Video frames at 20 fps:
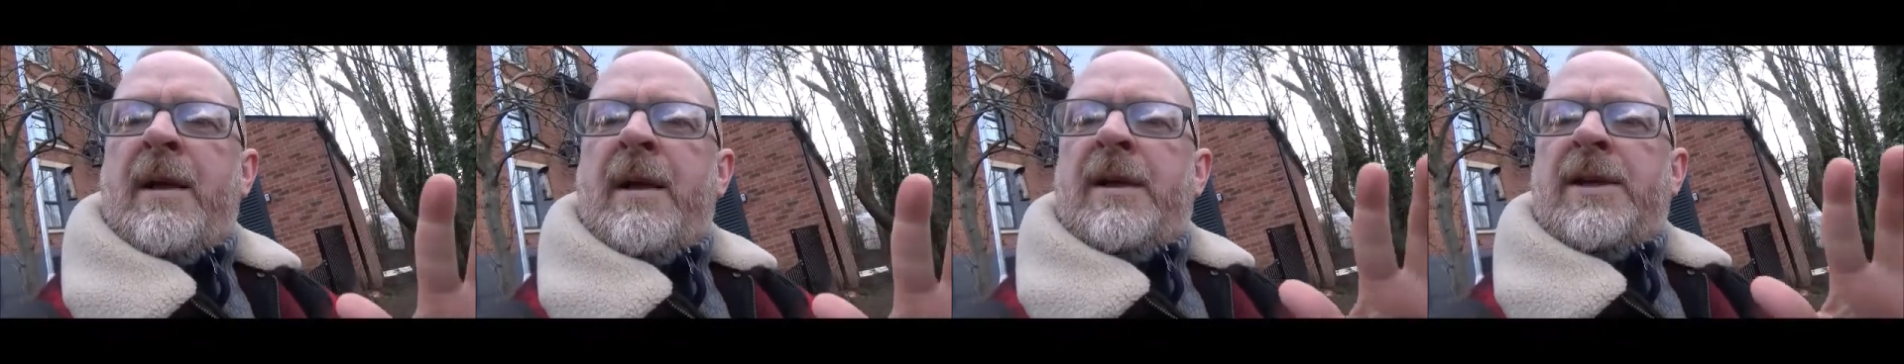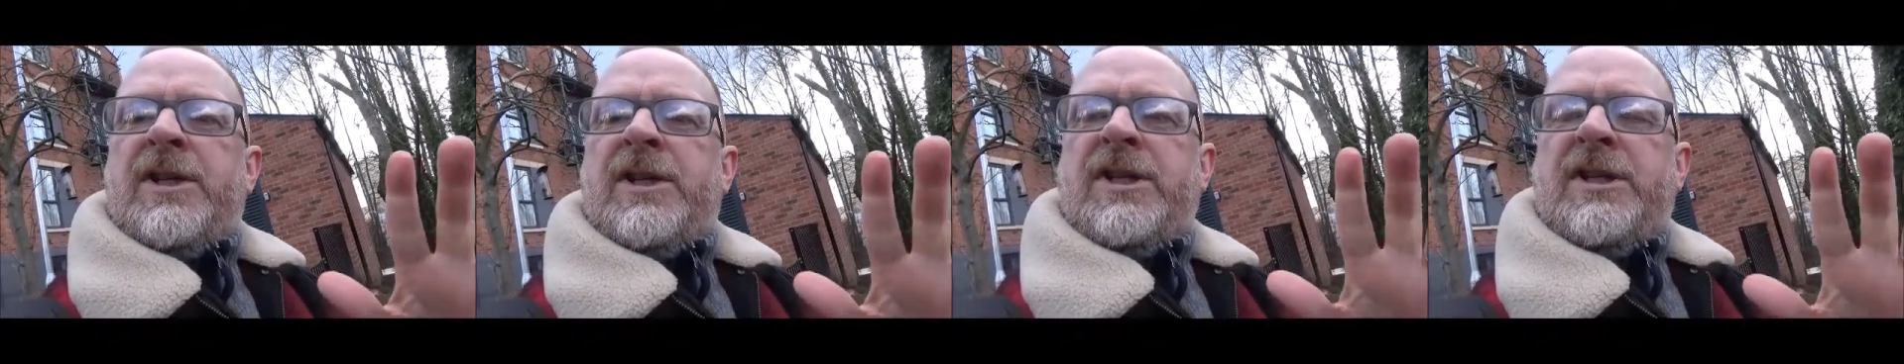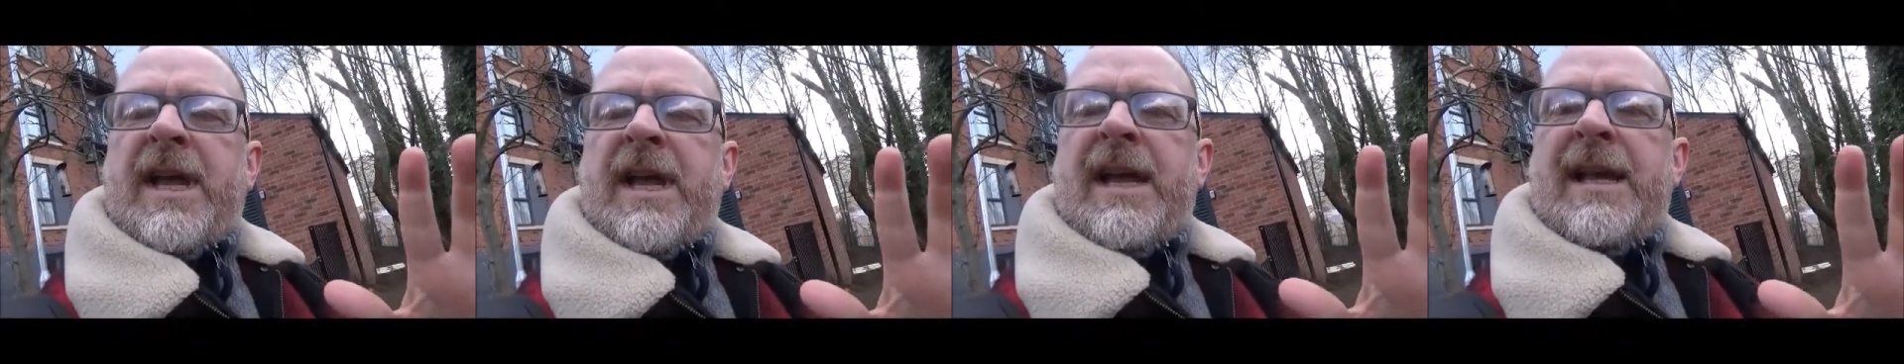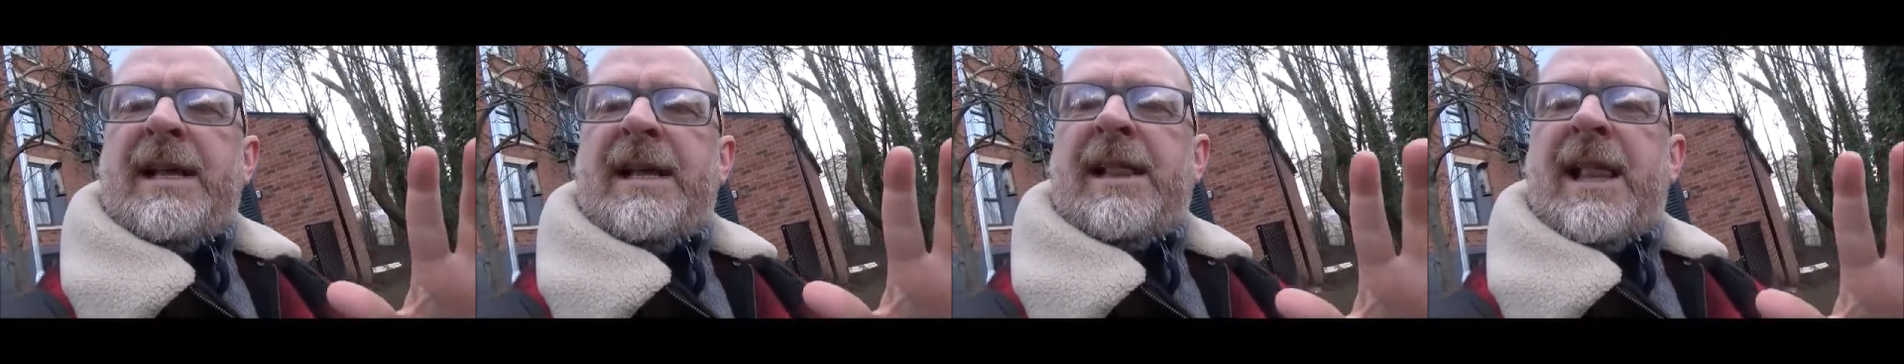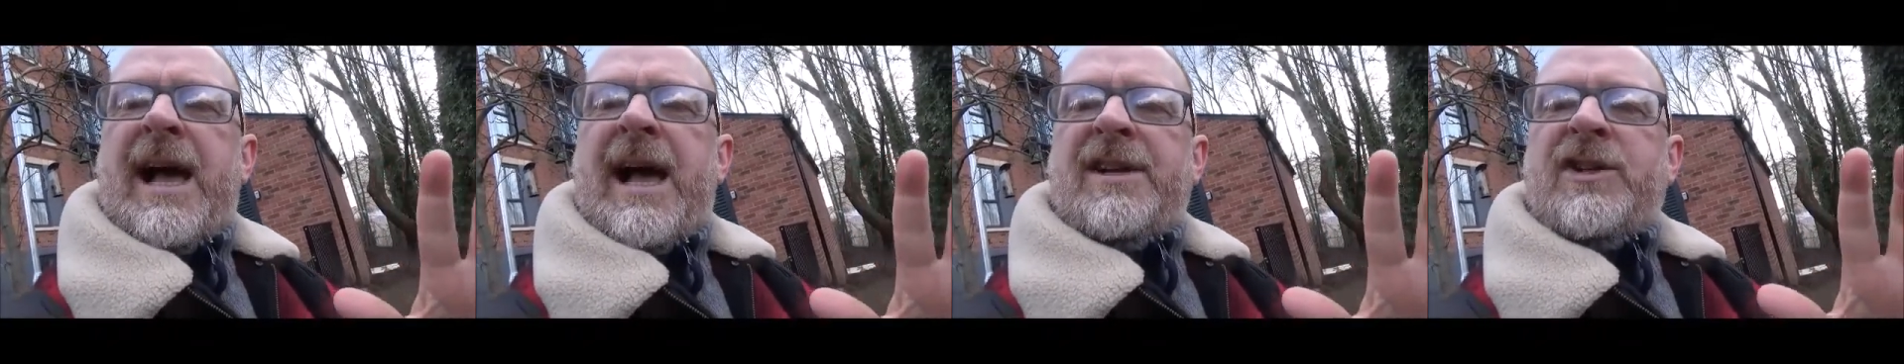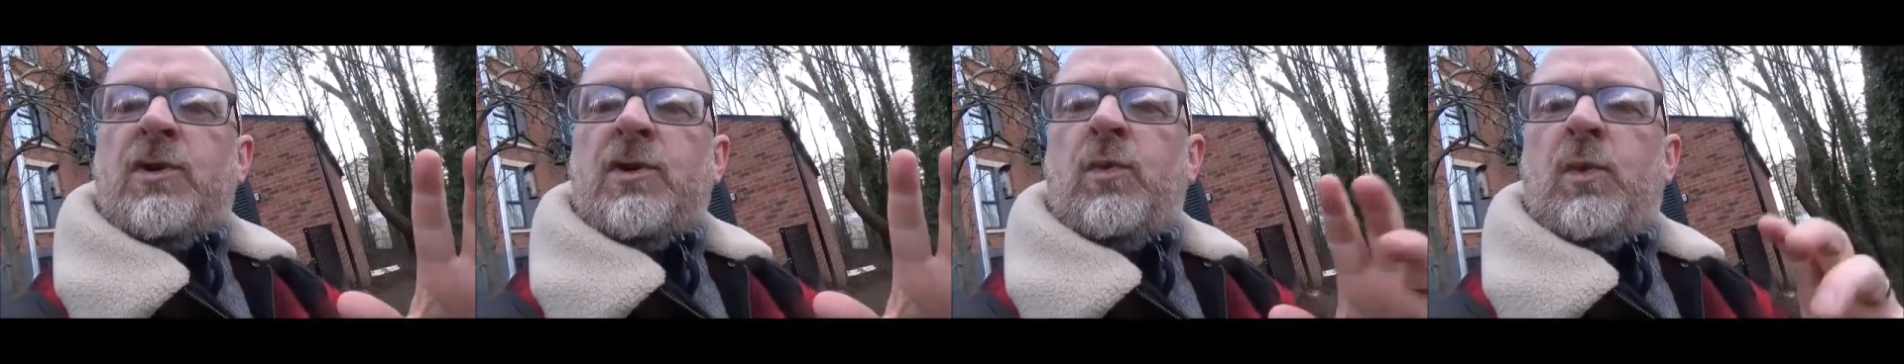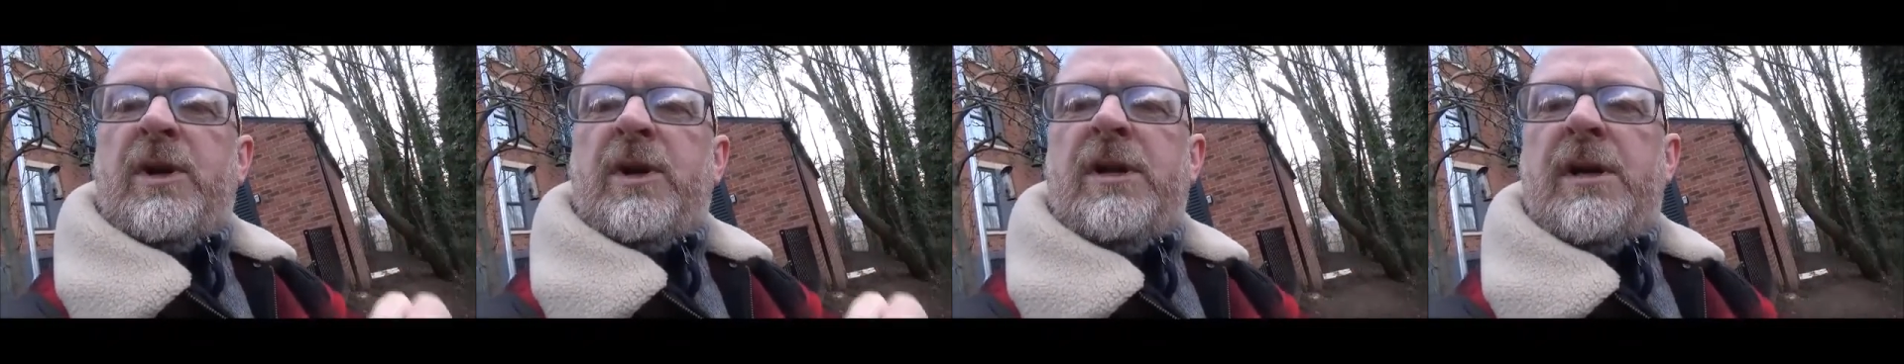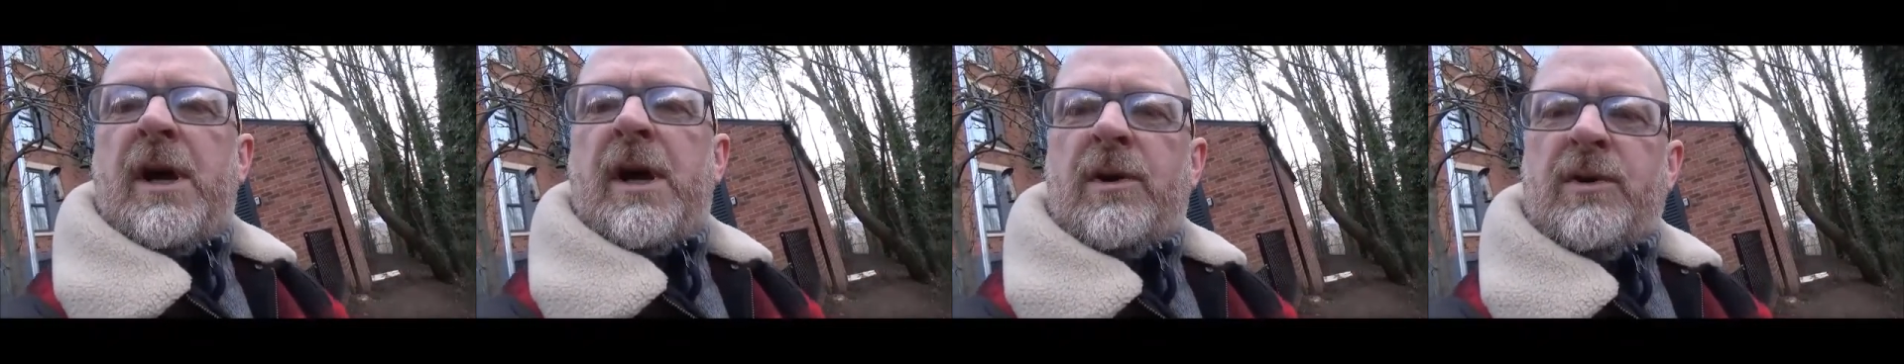stained glass
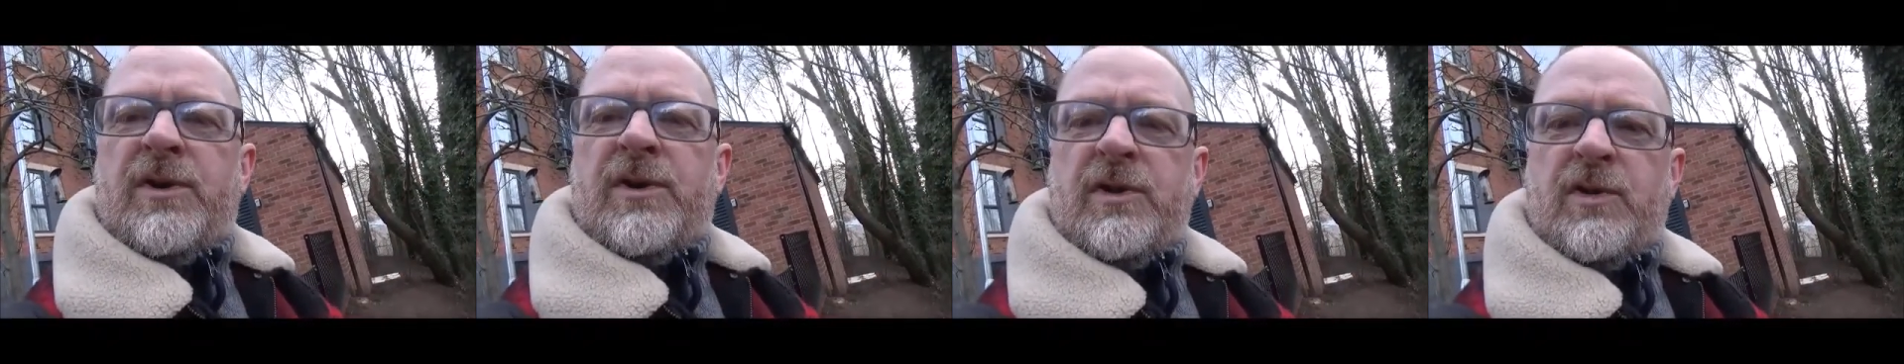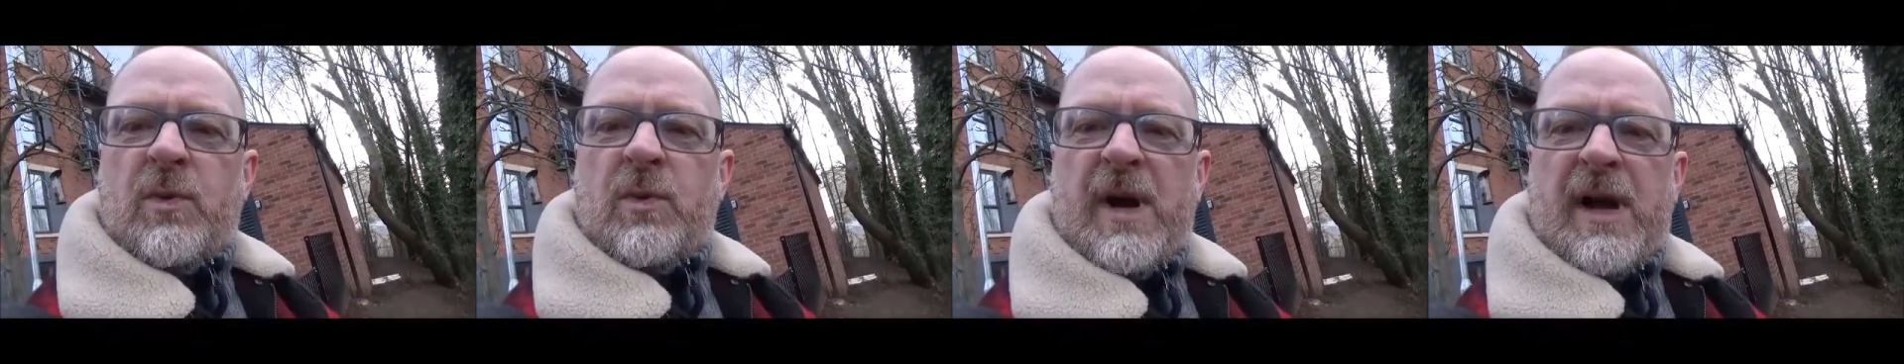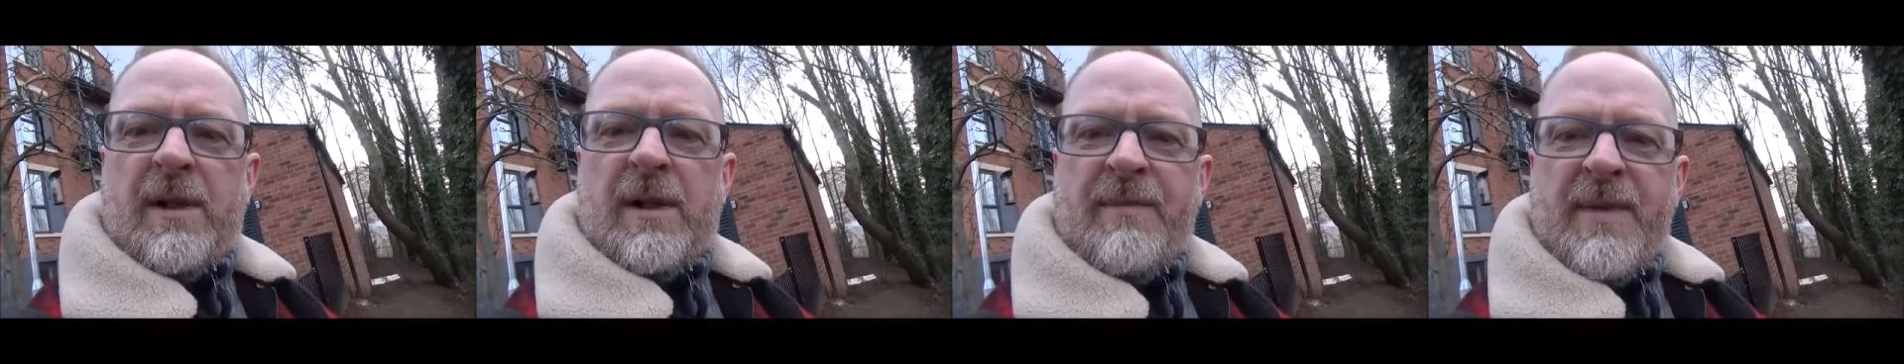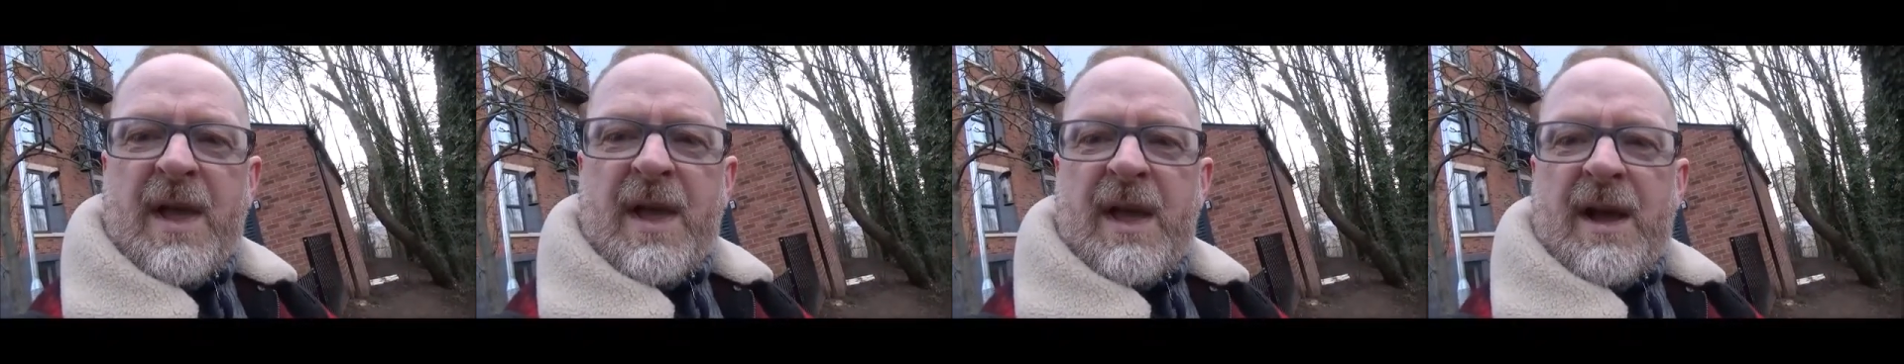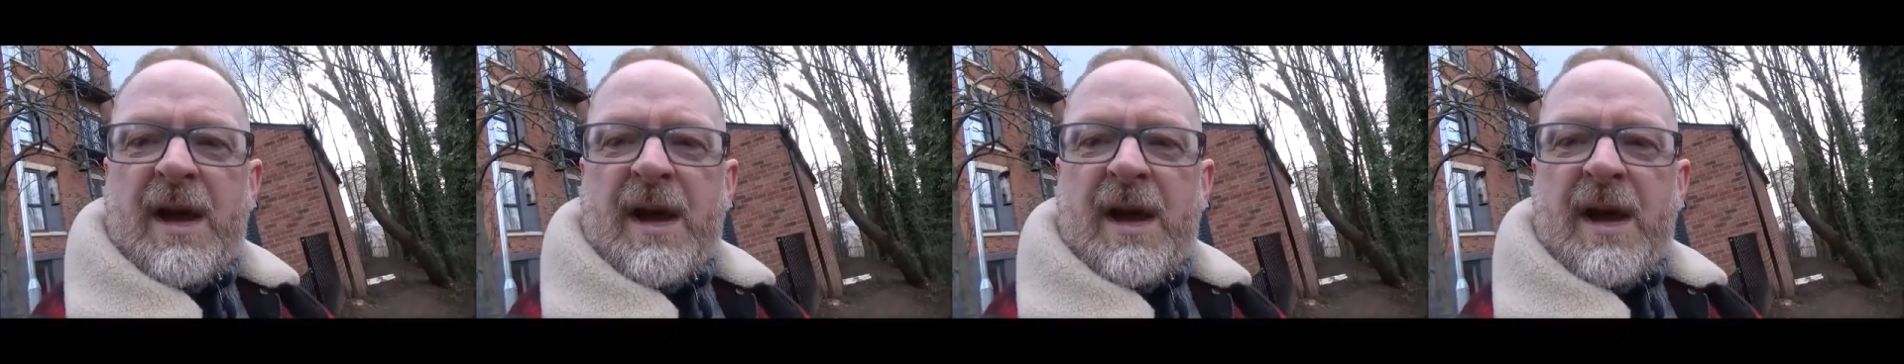windows as well,